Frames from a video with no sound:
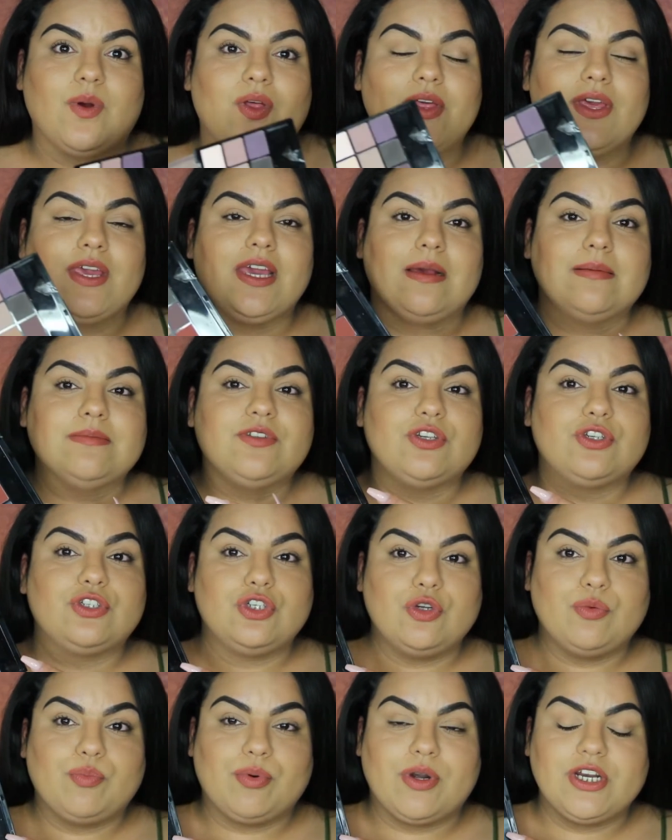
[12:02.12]
well, it comes with
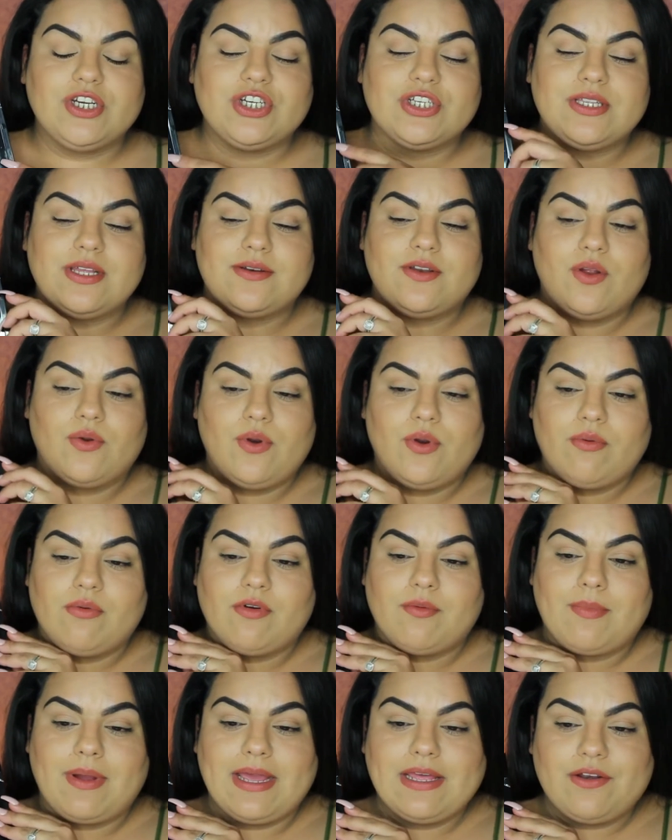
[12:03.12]
2 brushes. I don't know
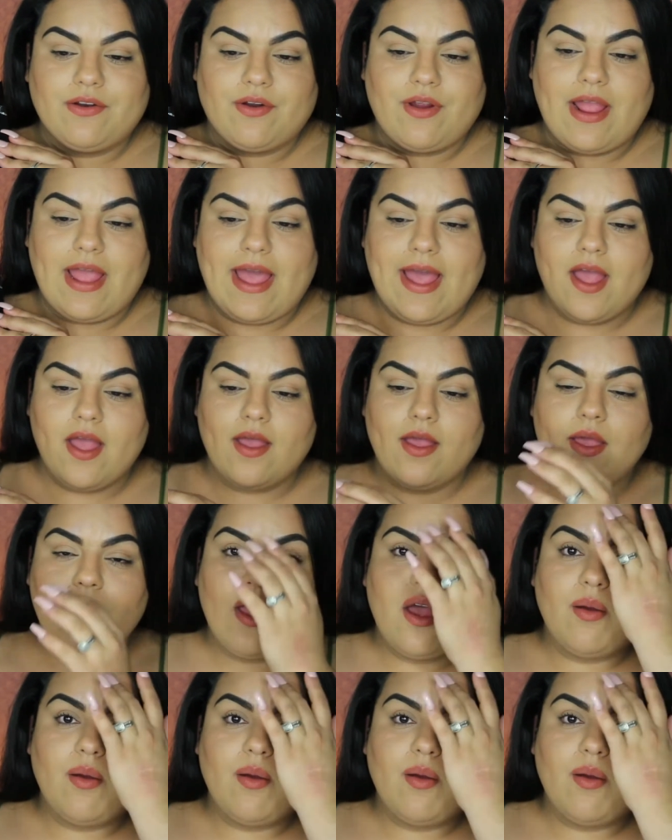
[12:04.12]
where mine are at,